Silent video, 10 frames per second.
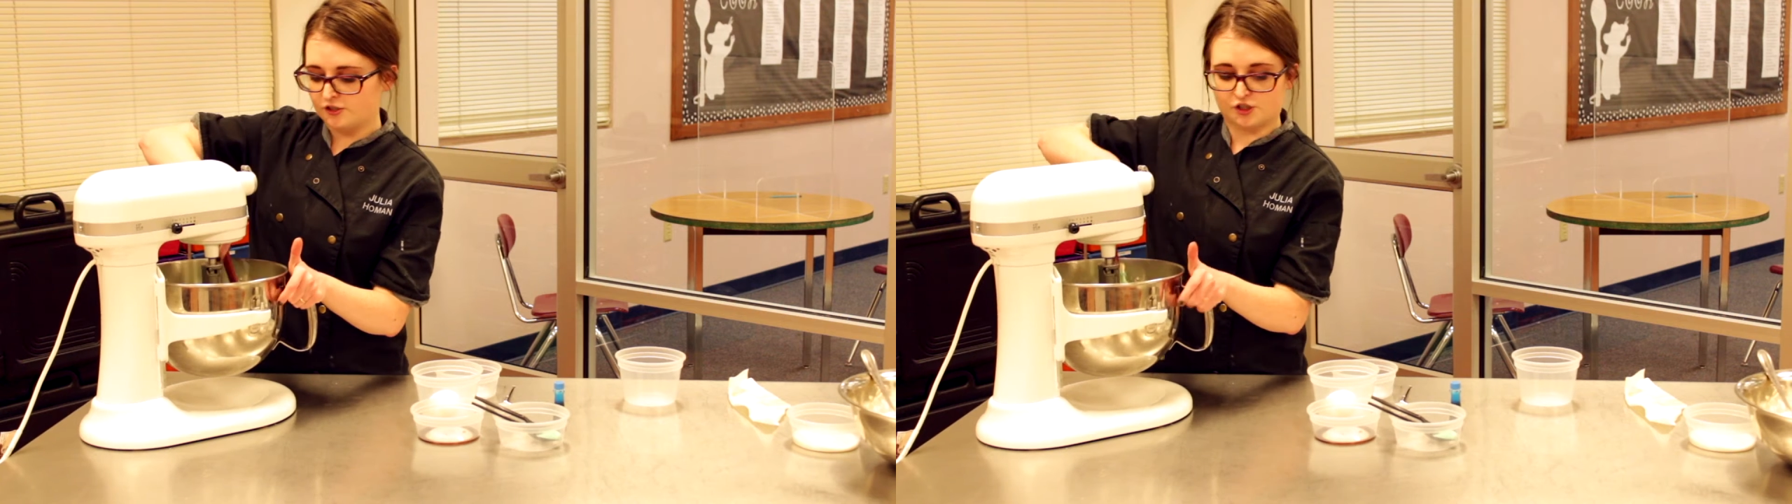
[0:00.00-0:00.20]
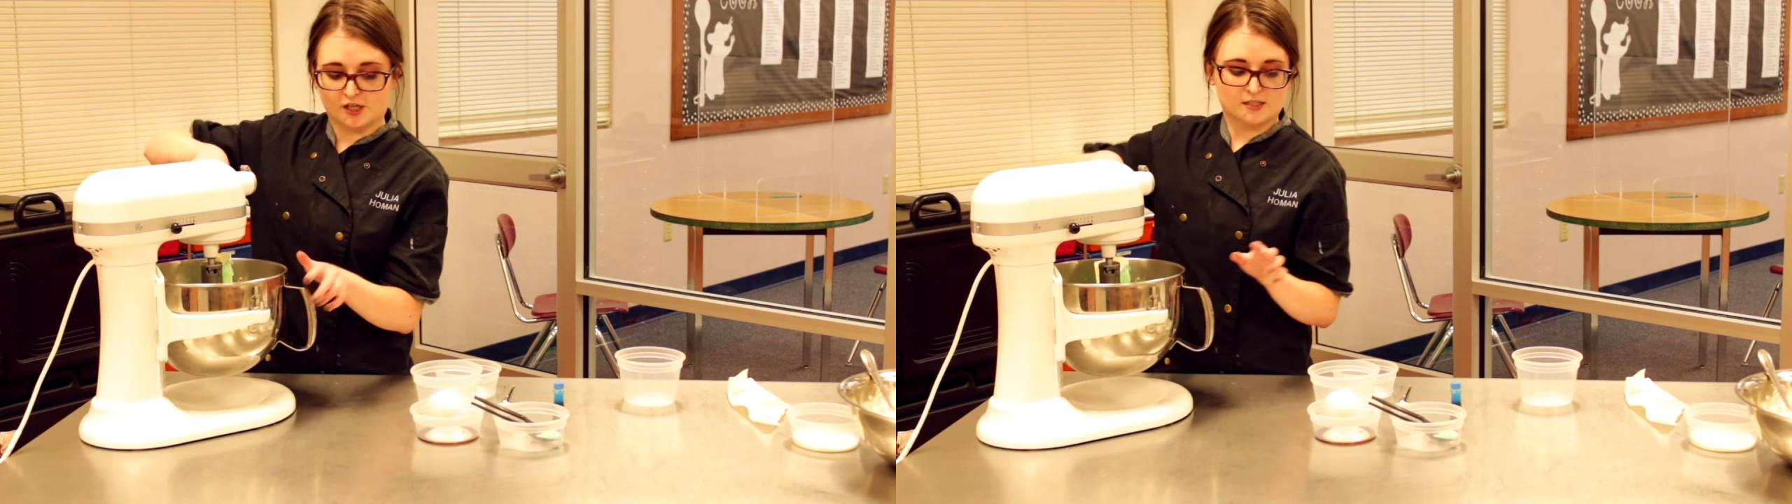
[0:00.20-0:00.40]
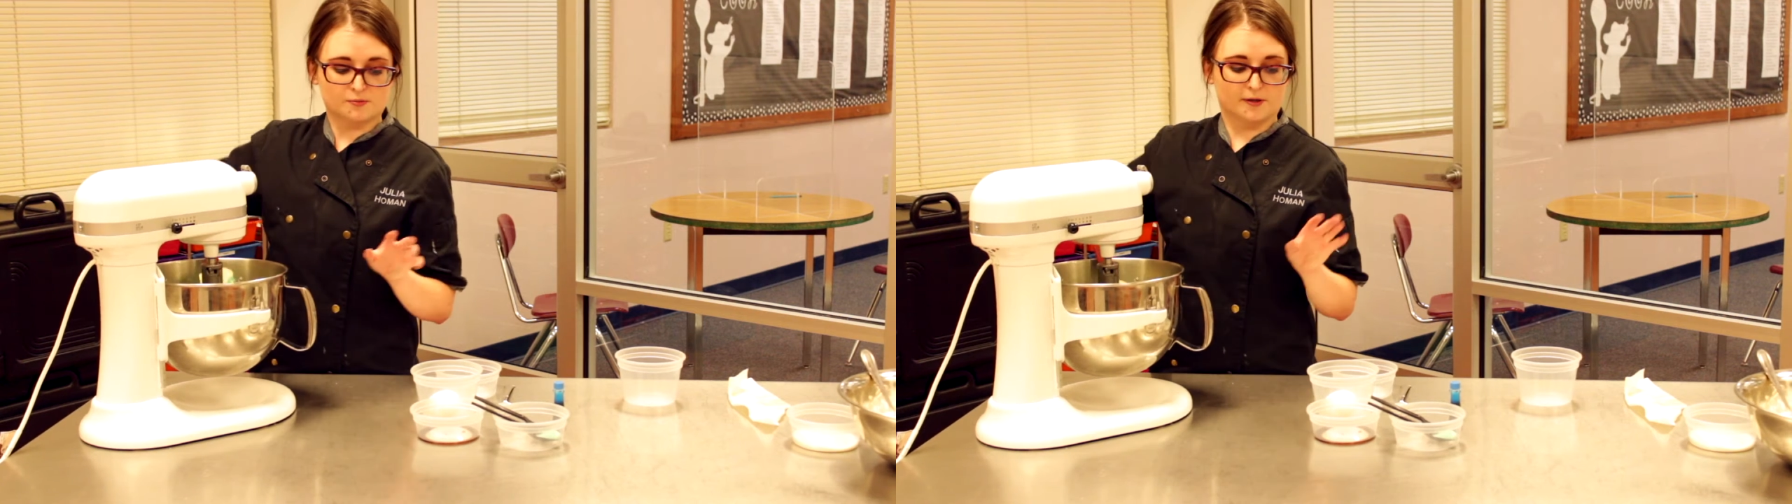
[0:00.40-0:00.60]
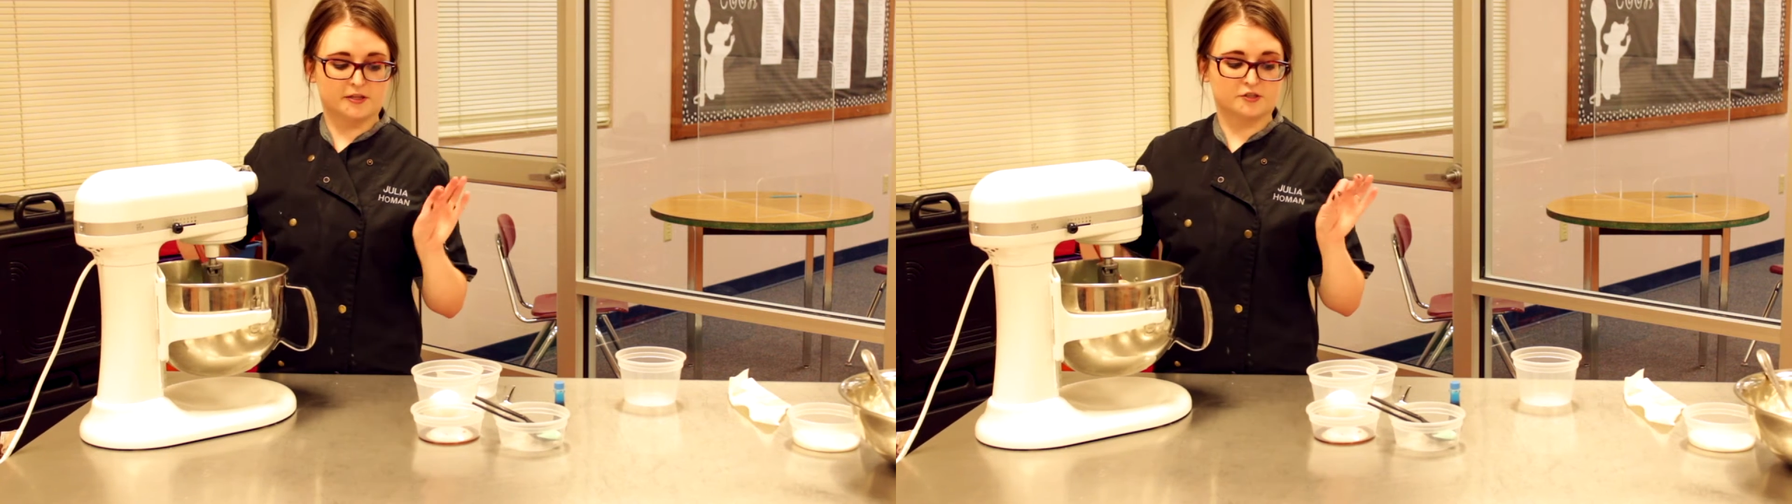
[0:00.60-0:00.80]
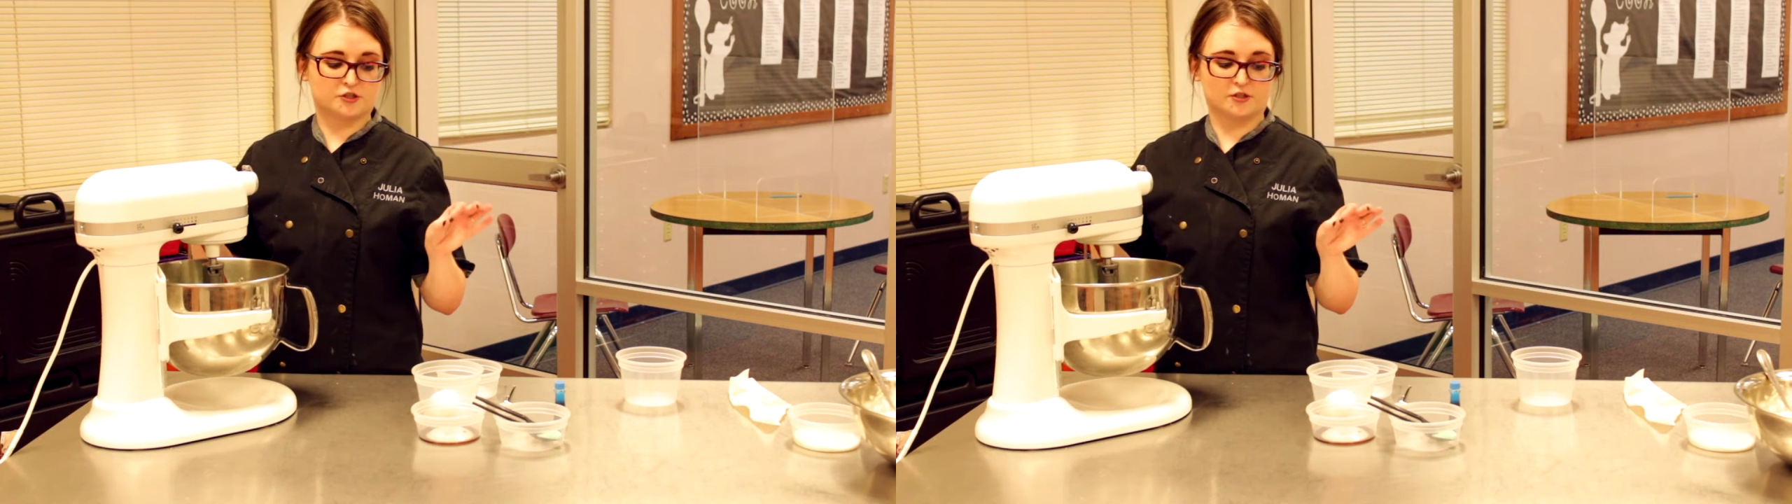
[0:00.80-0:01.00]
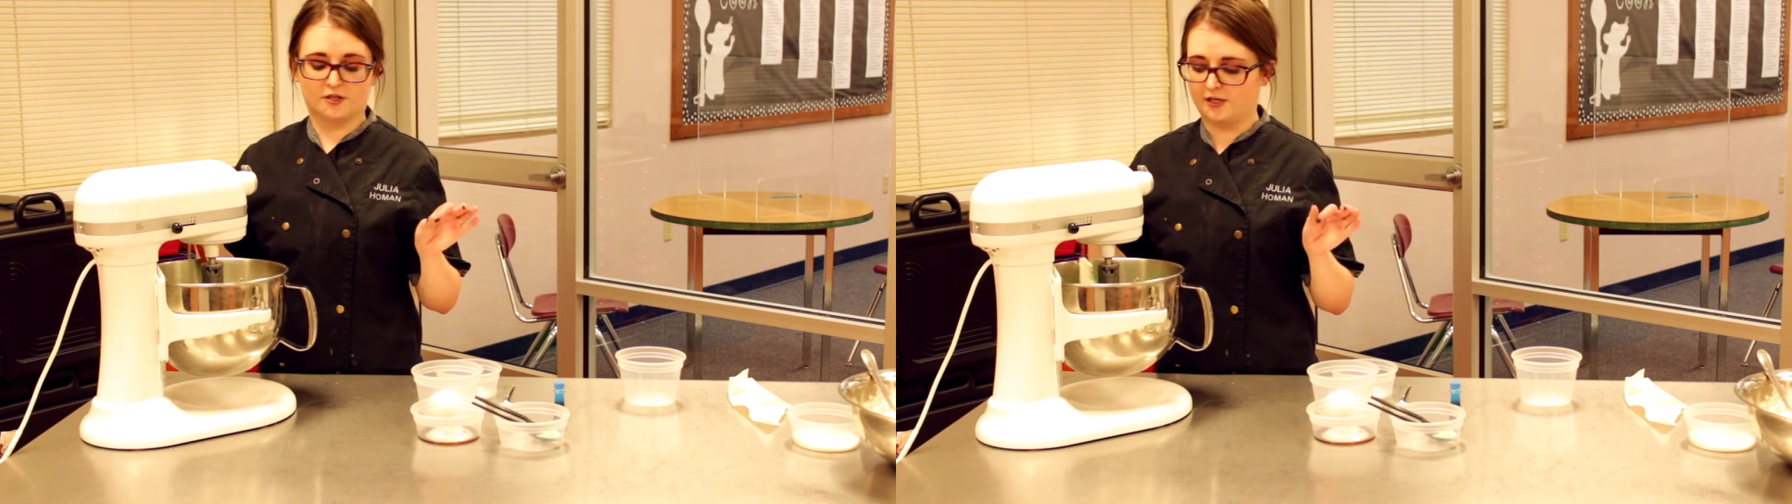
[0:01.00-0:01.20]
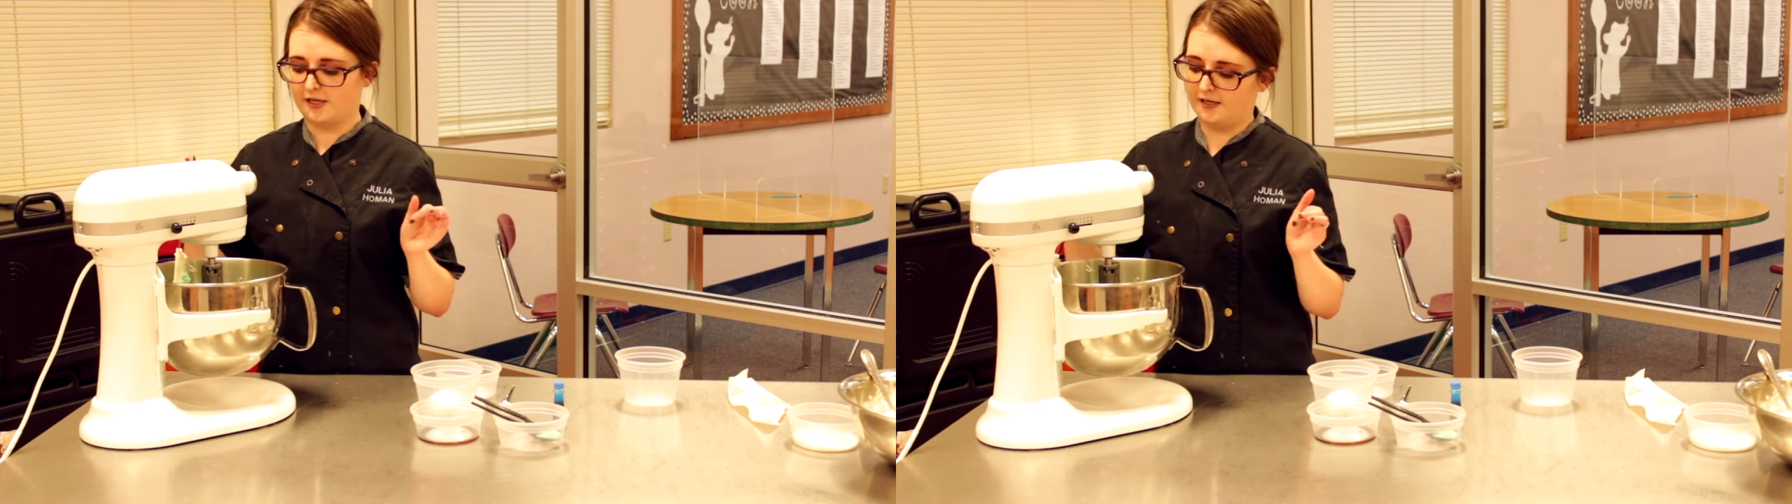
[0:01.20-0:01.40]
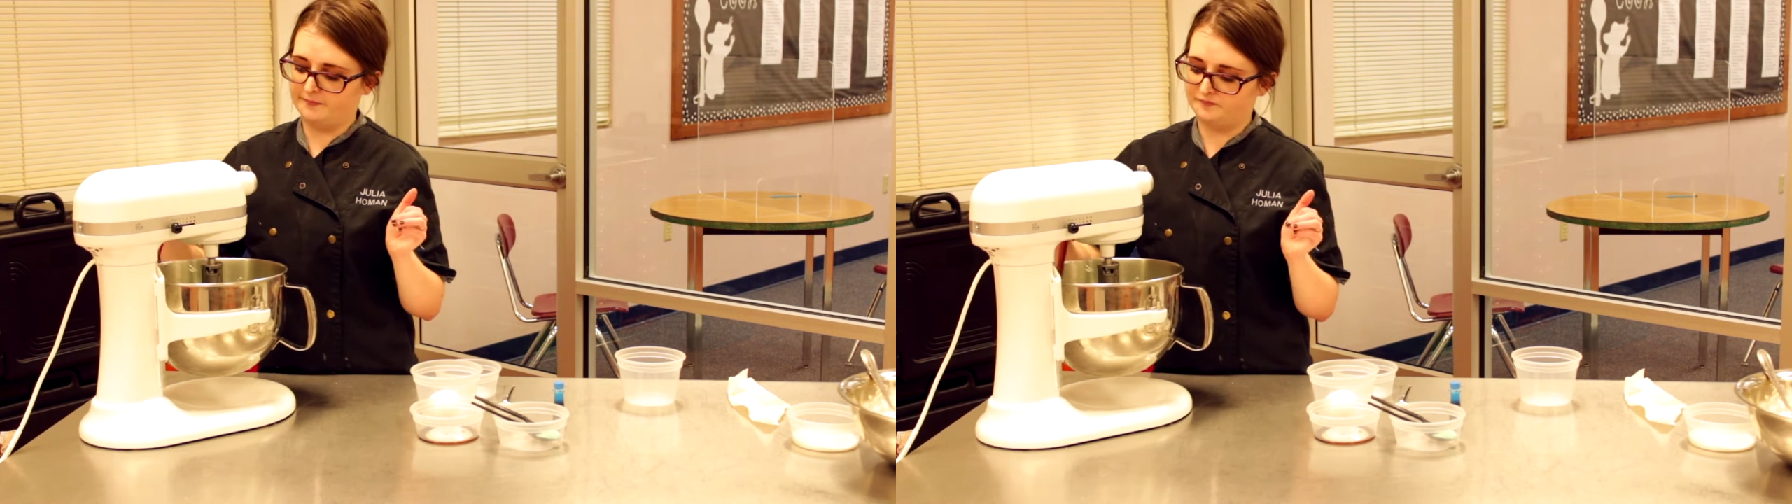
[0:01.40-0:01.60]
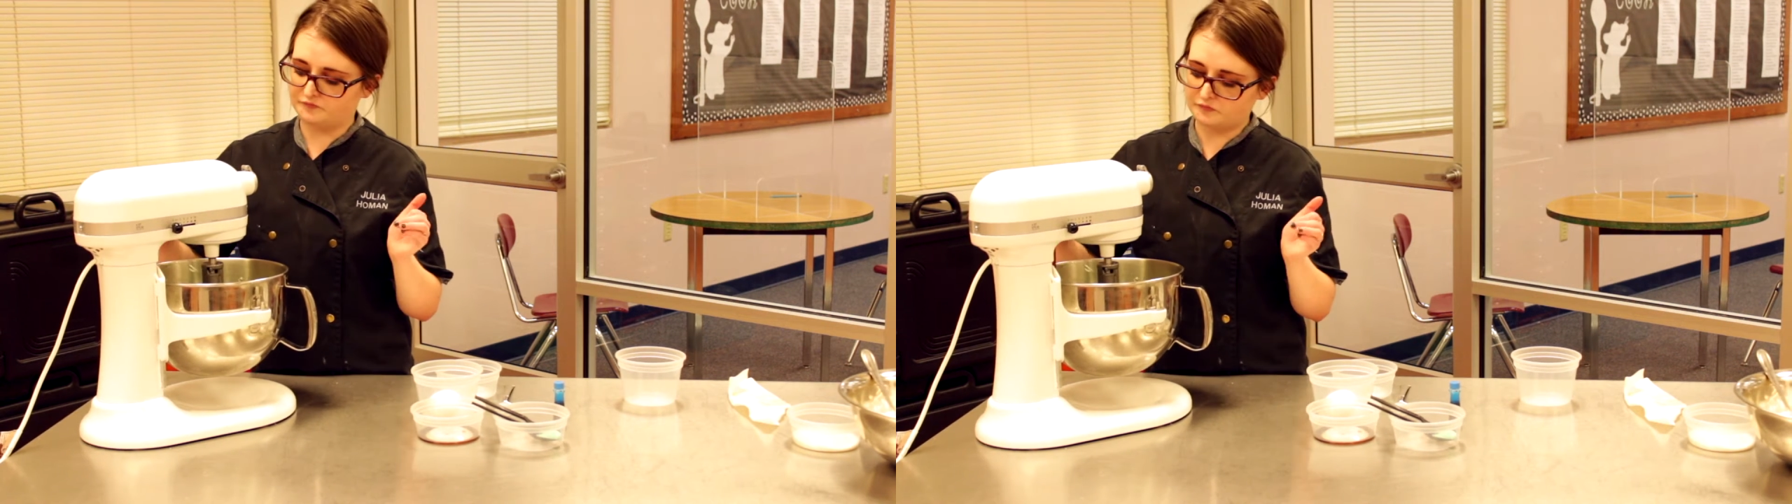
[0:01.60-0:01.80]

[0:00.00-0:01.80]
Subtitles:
just when the sugar